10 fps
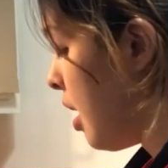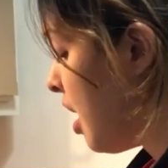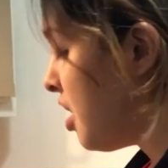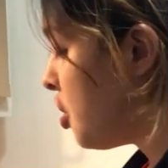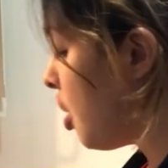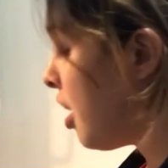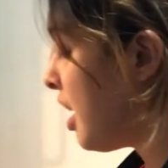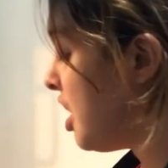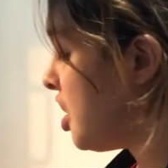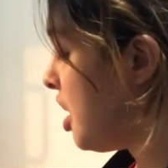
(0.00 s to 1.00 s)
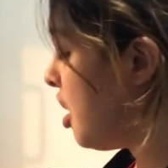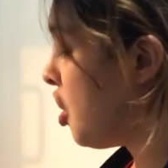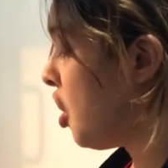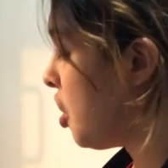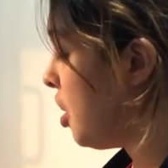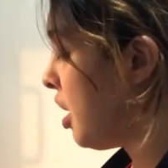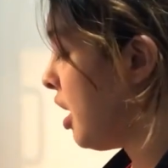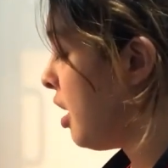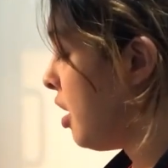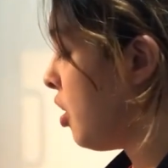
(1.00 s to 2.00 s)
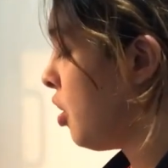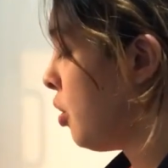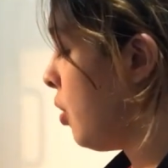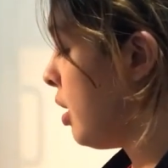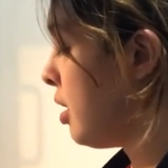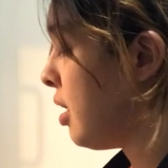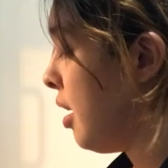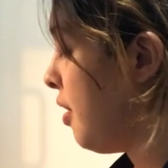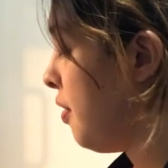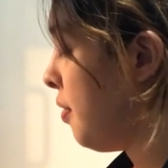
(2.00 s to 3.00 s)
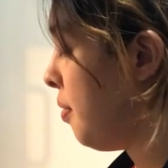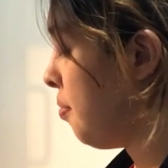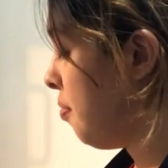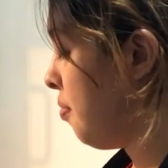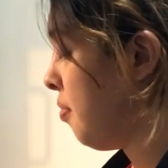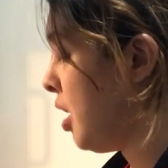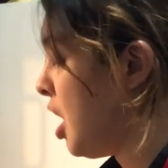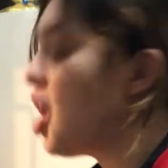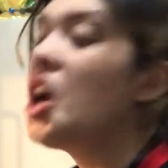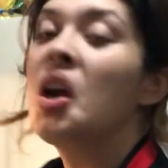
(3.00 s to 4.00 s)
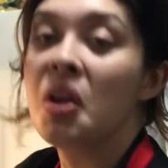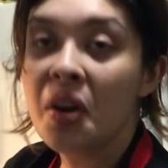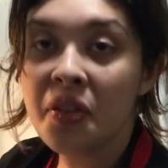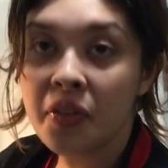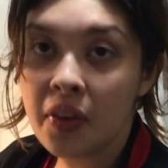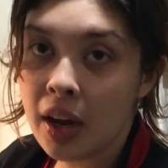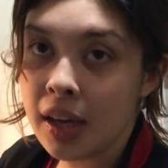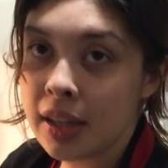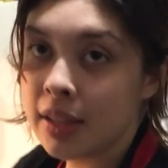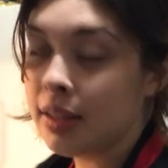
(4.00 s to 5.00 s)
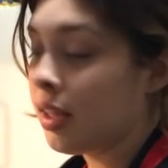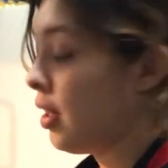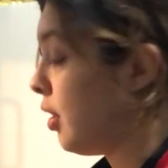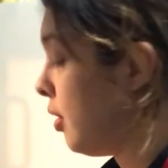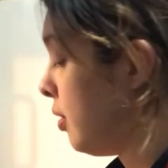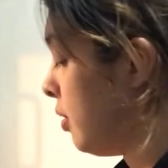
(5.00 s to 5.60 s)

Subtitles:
It's your kitchen, you're cooking, you're doing the stuff. You're fine, you know?